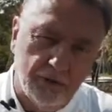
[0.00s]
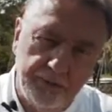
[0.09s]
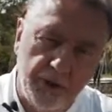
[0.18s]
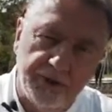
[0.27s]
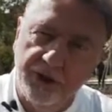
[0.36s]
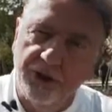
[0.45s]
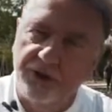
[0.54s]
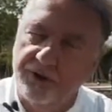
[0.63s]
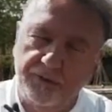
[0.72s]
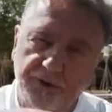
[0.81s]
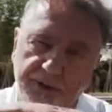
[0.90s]
could be a
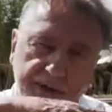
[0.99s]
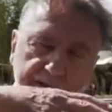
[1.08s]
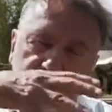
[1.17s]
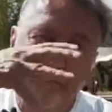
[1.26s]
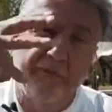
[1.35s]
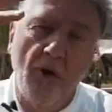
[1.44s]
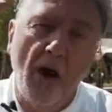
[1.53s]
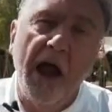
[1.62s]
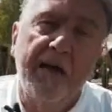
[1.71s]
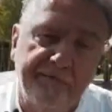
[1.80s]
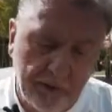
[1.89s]
dish which is for
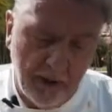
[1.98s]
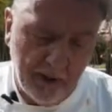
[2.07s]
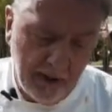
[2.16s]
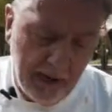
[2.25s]
everyone